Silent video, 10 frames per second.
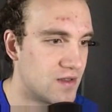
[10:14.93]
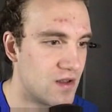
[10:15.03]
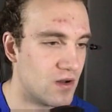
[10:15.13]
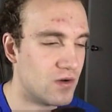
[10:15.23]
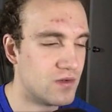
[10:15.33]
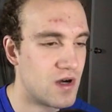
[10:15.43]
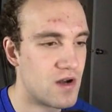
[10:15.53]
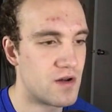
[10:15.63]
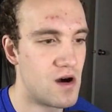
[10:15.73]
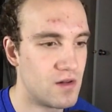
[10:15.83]
you know,
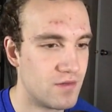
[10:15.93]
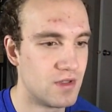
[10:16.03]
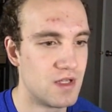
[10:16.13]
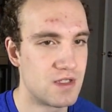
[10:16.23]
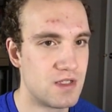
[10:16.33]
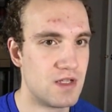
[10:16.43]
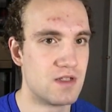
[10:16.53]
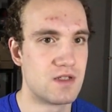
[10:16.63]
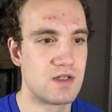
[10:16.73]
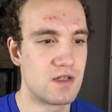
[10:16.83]
not all of the
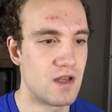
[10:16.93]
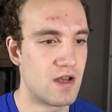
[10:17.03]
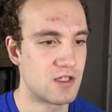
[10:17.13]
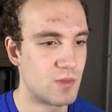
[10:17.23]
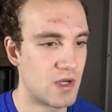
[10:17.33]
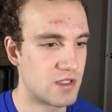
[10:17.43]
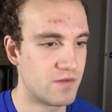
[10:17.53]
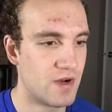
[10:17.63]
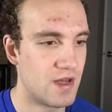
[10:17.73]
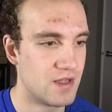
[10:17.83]
listings
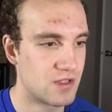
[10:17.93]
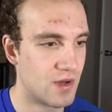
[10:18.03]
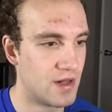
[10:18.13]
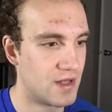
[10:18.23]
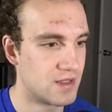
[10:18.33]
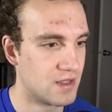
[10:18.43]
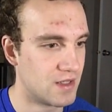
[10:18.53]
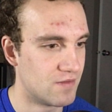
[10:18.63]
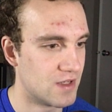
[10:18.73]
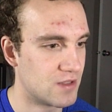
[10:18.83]
specify this, so I like to
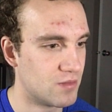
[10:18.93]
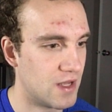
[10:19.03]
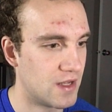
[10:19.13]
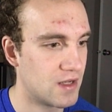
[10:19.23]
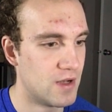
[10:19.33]
leave this blank,